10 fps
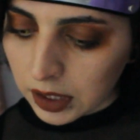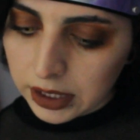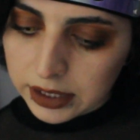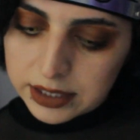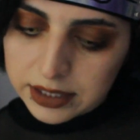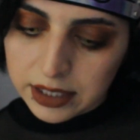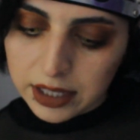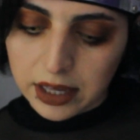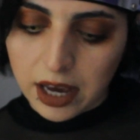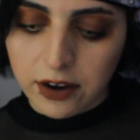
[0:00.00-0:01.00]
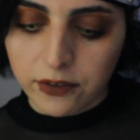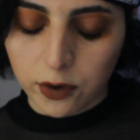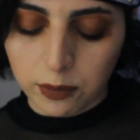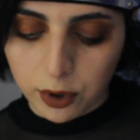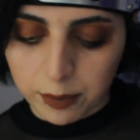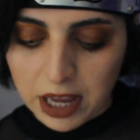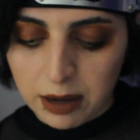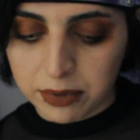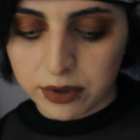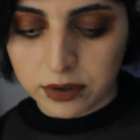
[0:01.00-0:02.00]
Let's see. I wrote more
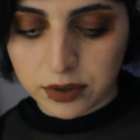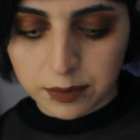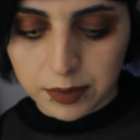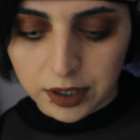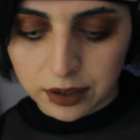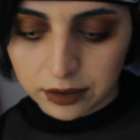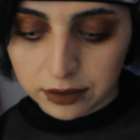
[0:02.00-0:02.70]
papers, but